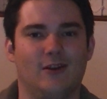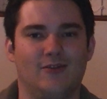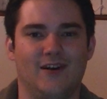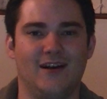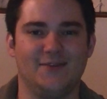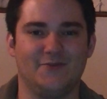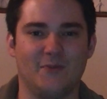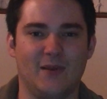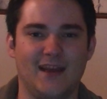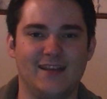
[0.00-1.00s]
qualifies for a
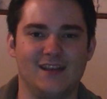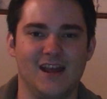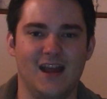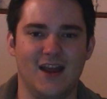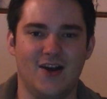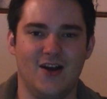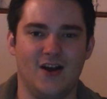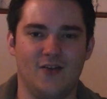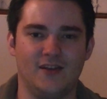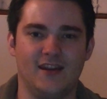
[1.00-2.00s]
place uh,
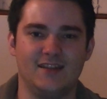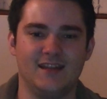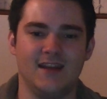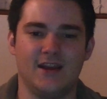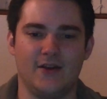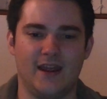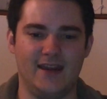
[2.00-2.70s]
on the Nintendo